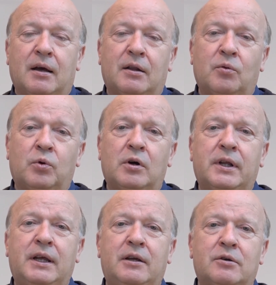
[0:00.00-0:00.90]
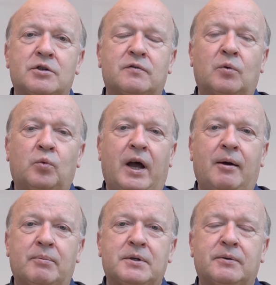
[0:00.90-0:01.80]
And the word he used for
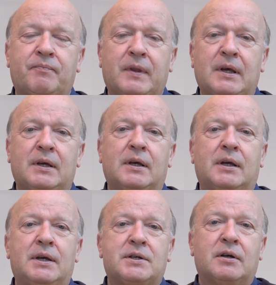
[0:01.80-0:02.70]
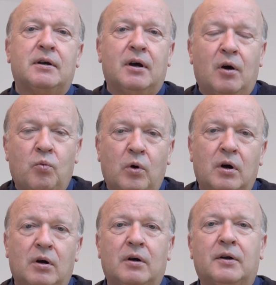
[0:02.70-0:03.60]
wept is a
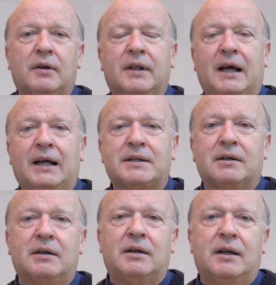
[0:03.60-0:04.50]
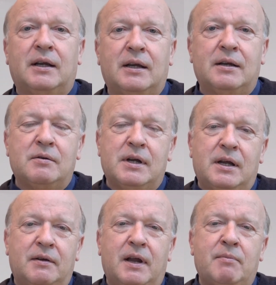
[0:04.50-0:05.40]
word that,
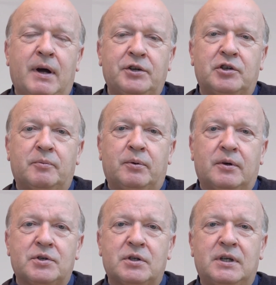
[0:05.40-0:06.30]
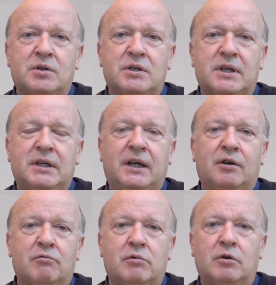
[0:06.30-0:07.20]
imagine a person is sitting in
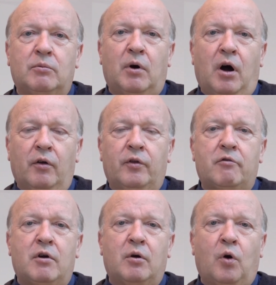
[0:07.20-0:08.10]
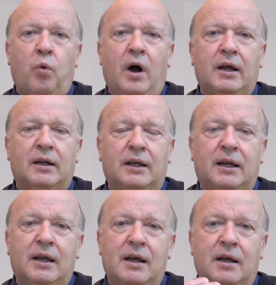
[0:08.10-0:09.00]
a room on their own
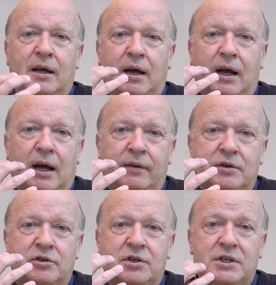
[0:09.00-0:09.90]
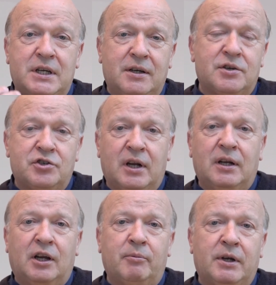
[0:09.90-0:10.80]
quietly, and there's just tears
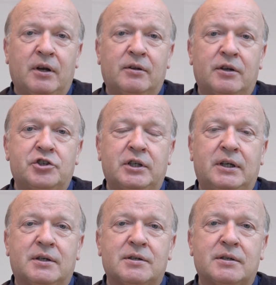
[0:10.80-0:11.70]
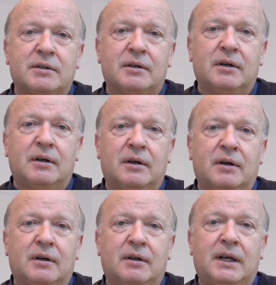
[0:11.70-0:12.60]
gently coming down their cheeks.
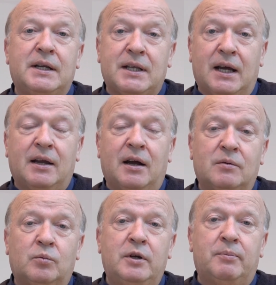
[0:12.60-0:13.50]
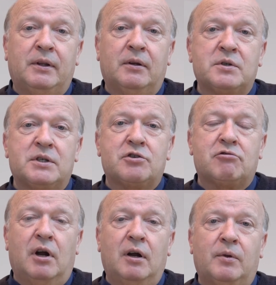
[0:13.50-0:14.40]
It's that kind of weeping that was
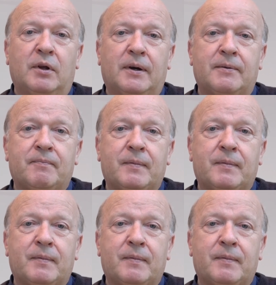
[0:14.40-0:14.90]
described there.